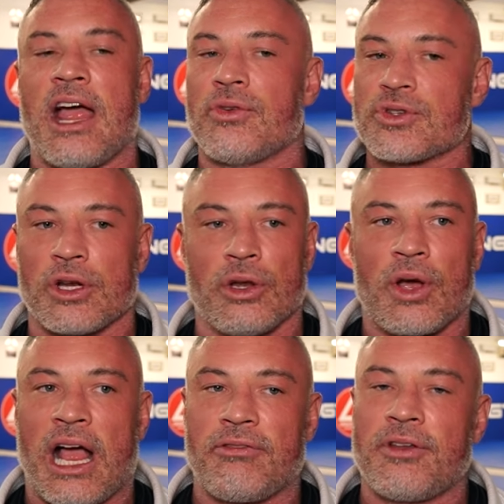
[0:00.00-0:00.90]
Everyone's going to
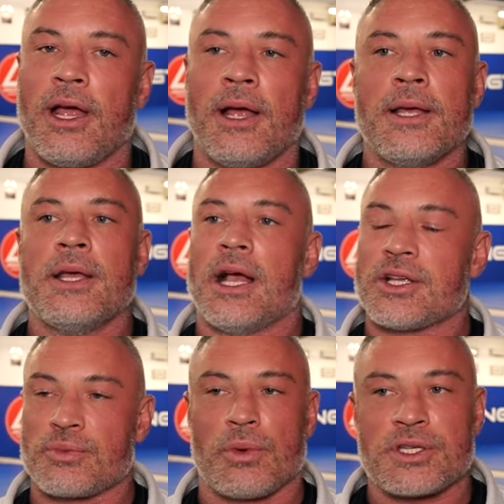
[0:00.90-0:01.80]
look after you,
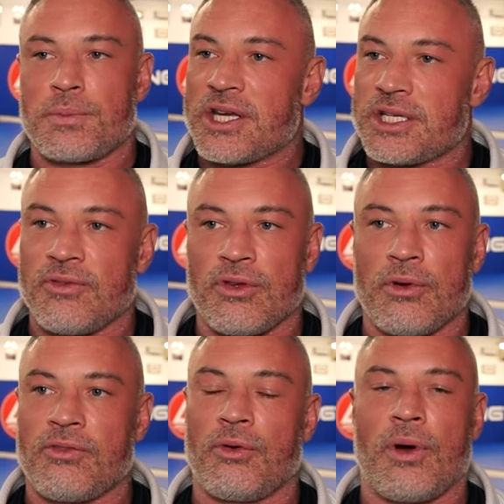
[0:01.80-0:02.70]
especially if you're
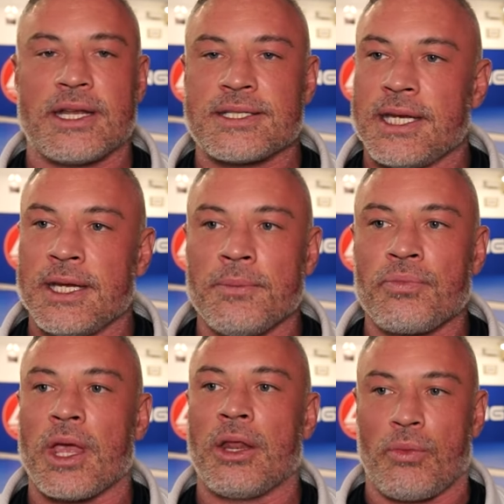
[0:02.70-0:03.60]
with the right team
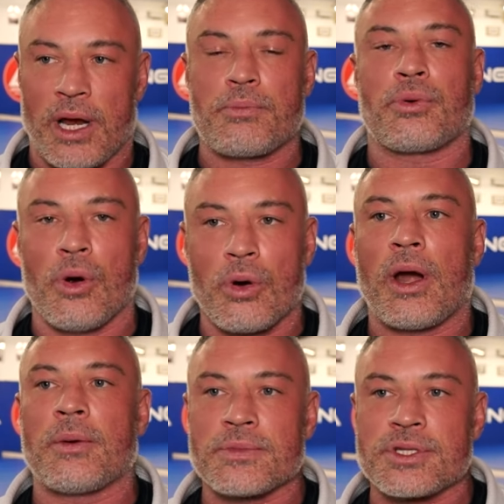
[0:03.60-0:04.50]
in the right
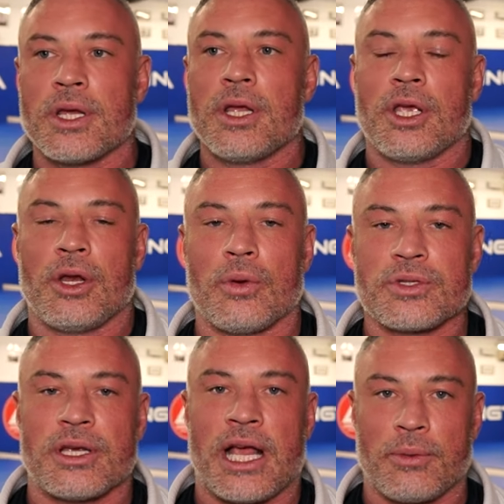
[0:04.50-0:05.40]
programs, you know,
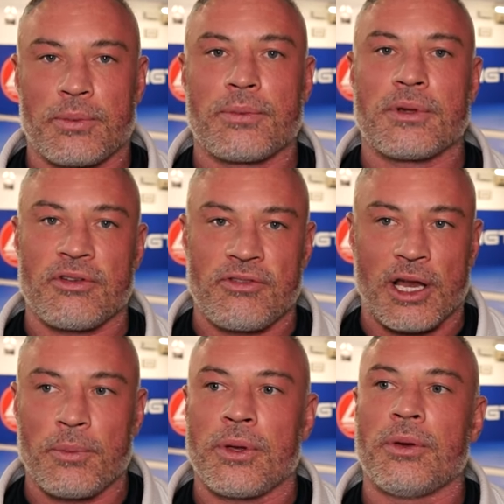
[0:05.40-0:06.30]
to help
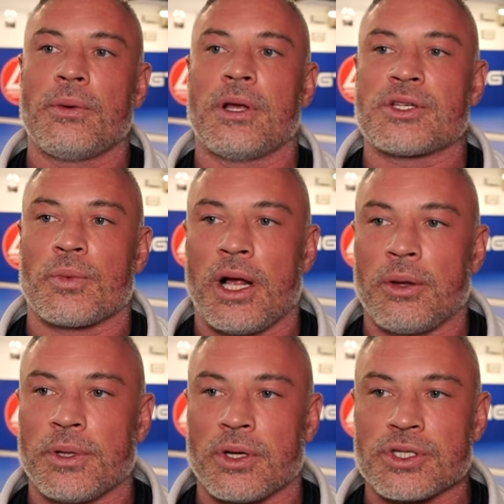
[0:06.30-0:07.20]
develop you as well,
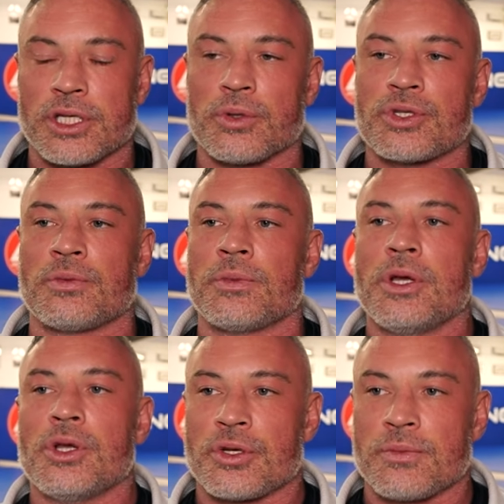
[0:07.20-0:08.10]
because you know some
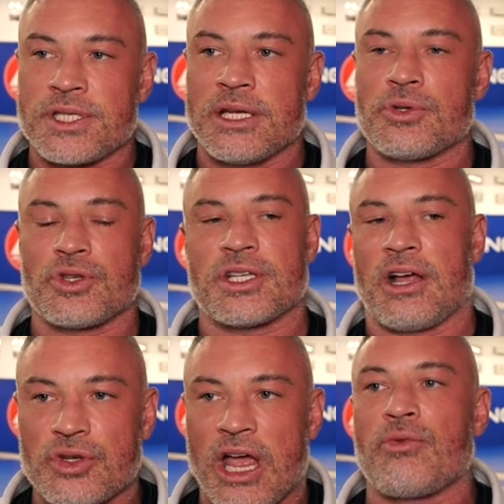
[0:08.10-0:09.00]
teams just
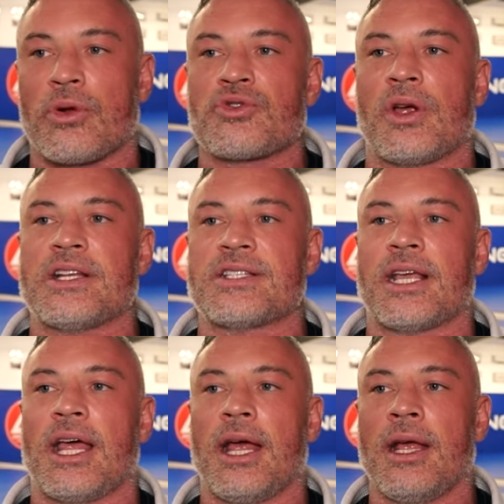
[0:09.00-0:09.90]
have everyone trains
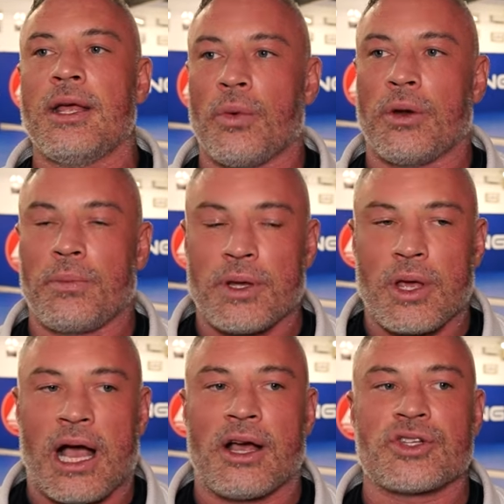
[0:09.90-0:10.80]
together. You want to be
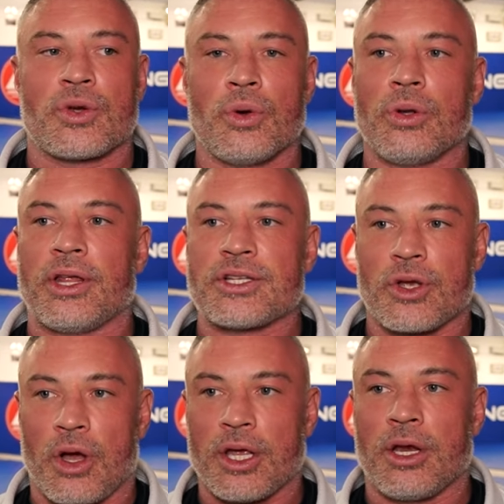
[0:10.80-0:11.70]
at a school that's
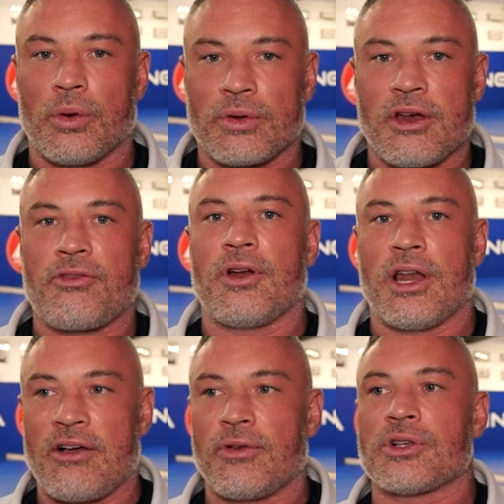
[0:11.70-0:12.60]
got, you know,
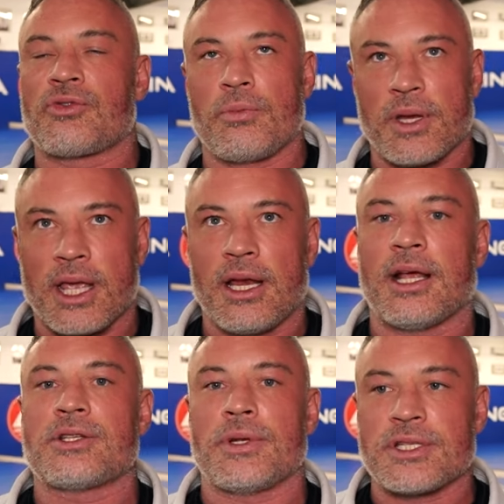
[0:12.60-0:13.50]
different levels from
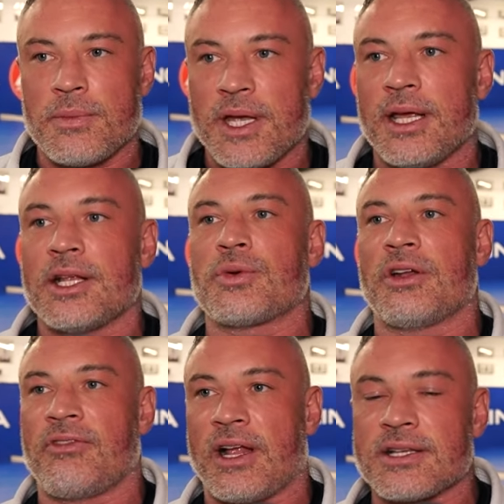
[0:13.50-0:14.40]
beginner to intermediate to
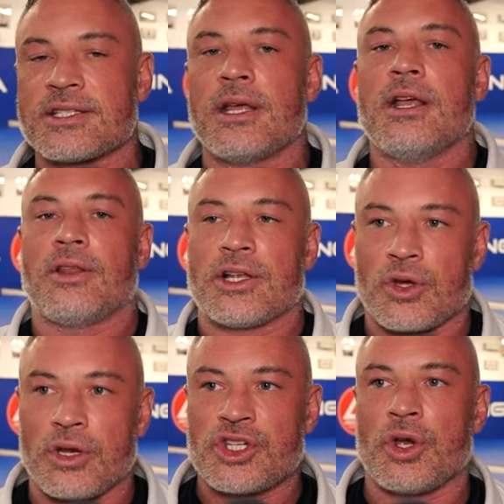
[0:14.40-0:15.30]
advanced, that's
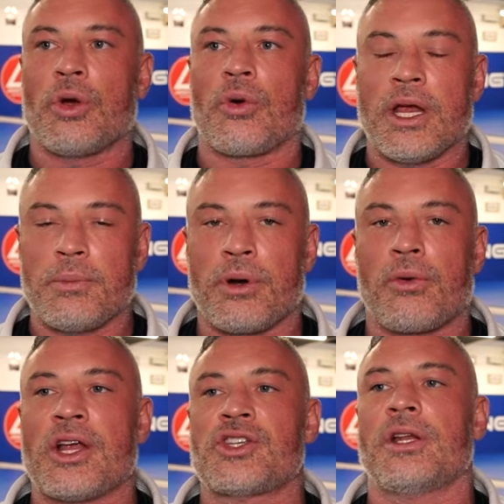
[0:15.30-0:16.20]
going to show great
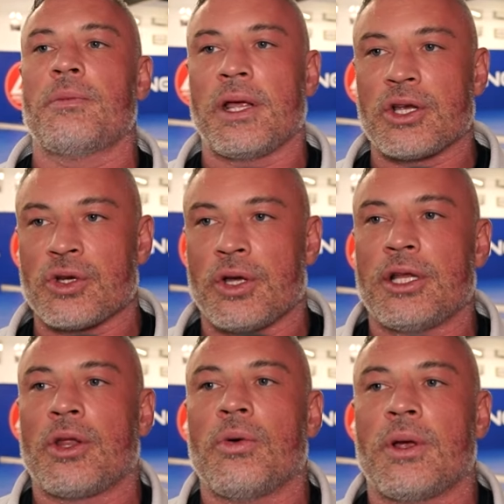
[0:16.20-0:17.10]
progression and make sure
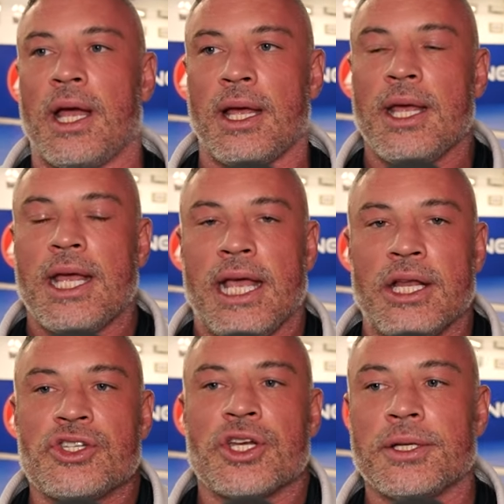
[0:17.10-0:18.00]
you don't get
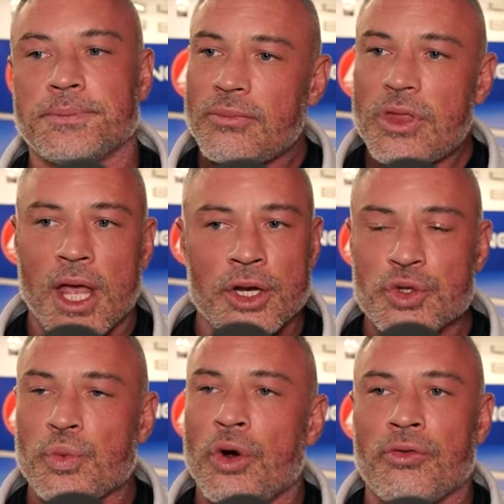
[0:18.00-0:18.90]
injured. And
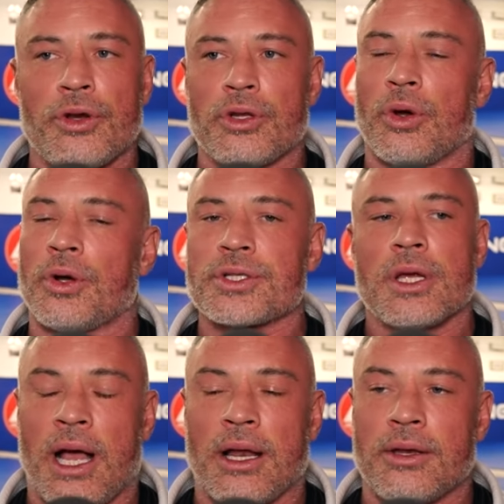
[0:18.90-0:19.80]
just walk through the doors,
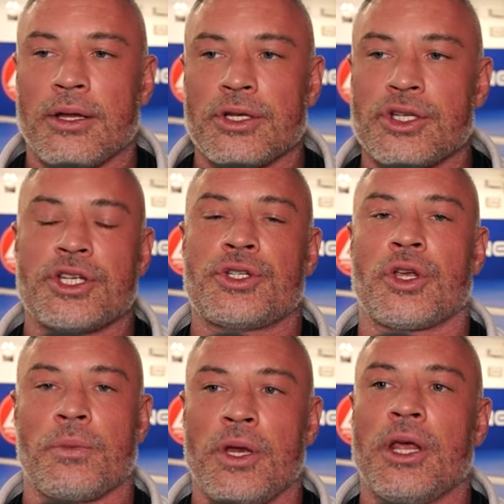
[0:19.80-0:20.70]
and the Jiu-Jitsu
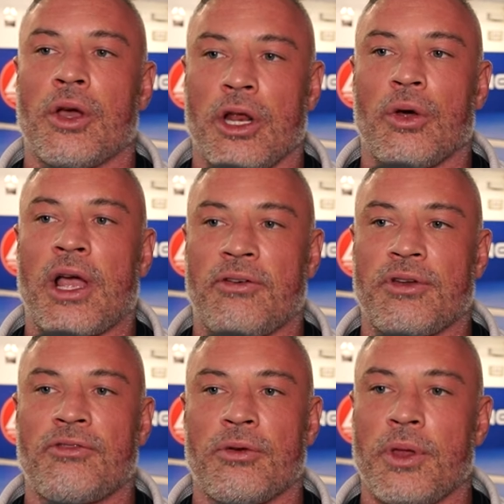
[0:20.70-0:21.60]
community are going to look
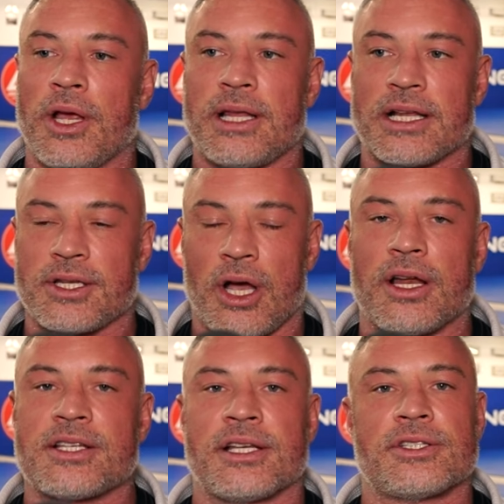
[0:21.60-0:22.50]
after you from there. That's the
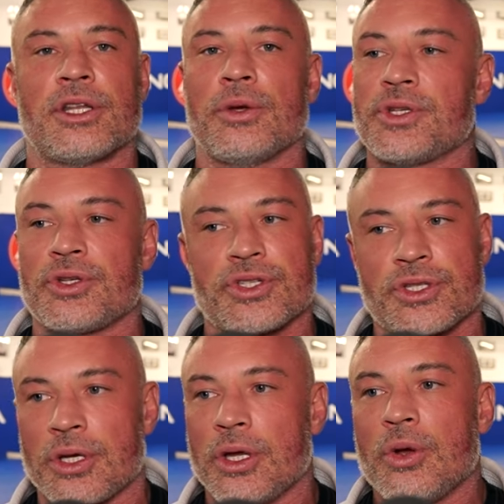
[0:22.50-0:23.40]
hardest thing to do, is just
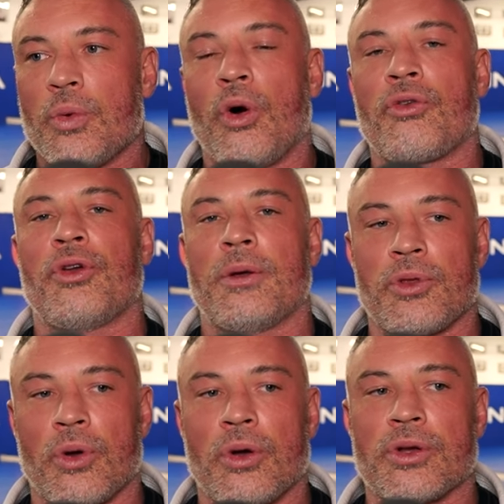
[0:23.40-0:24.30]
to walk through them
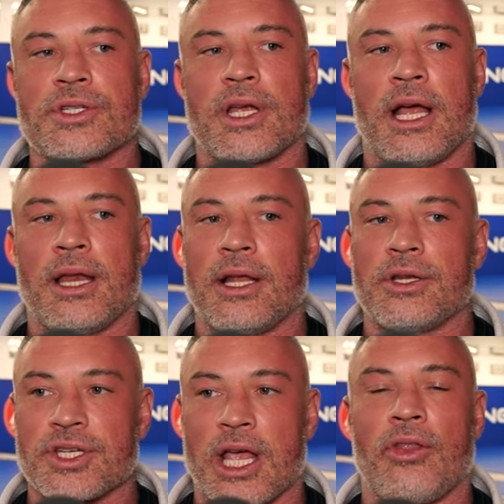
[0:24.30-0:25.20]
doors and then
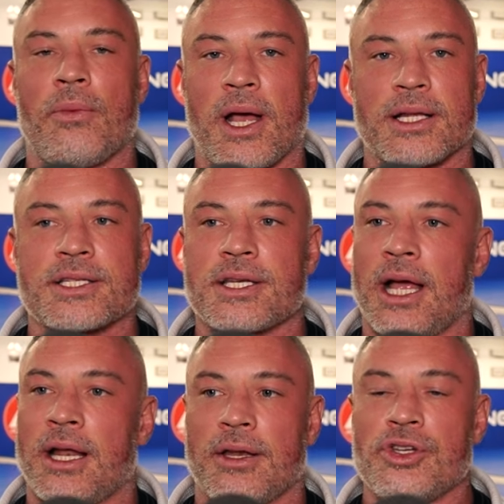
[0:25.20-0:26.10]
just get on the mats,
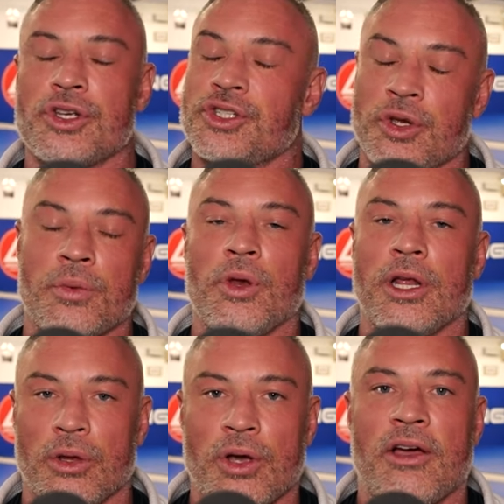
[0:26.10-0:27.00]
and the Jiu-Jitsu
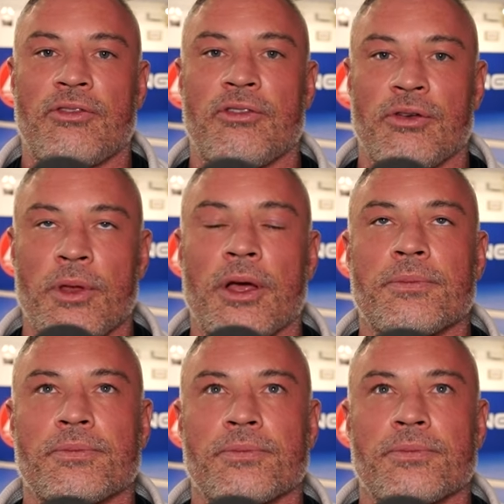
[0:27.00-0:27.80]
community will look after you from there.